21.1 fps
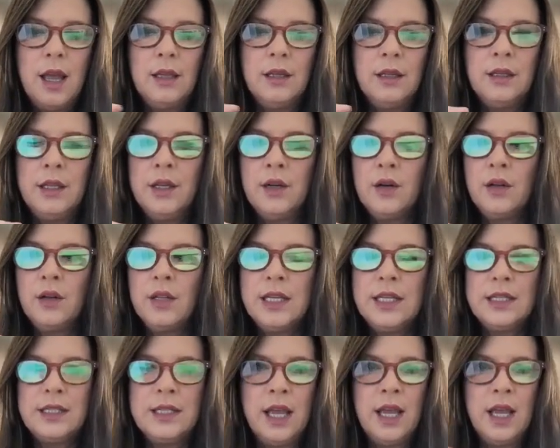
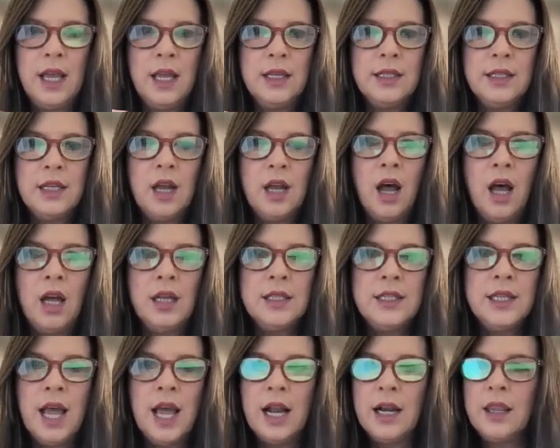literally says,
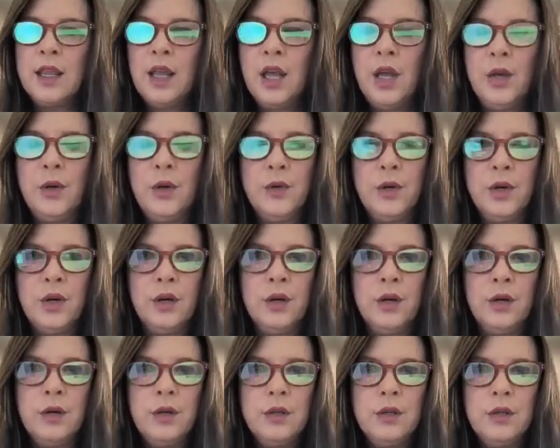contact the
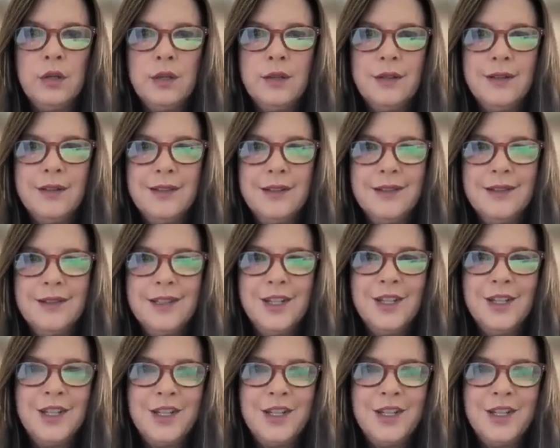owner to